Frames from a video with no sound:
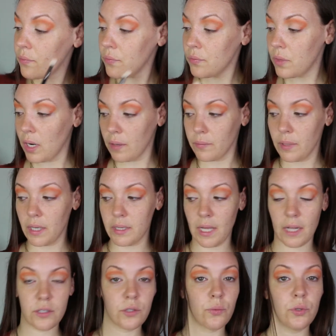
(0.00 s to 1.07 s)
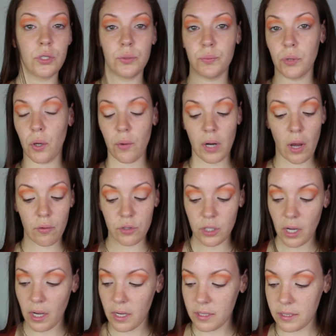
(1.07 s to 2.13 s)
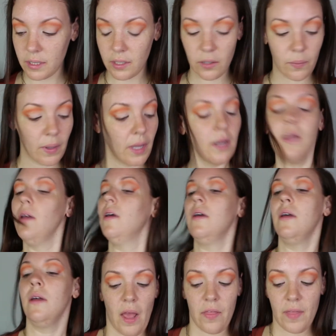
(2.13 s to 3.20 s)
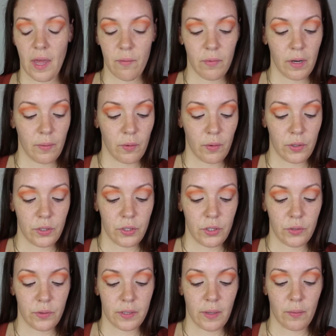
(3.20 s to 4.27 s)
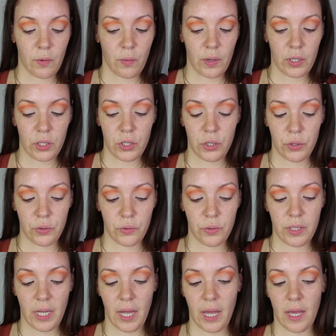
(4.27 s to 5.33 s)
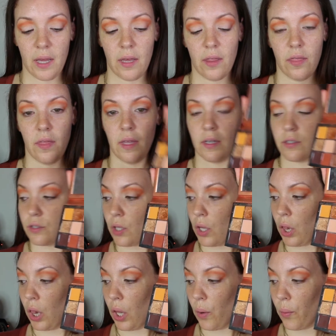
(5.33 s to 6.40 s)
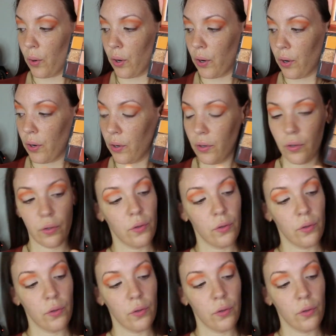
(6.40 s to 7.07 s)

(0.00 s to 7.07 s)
There, like that. So we just blow it out just a little bit. And then what I'm going to do is I'm going to take this lower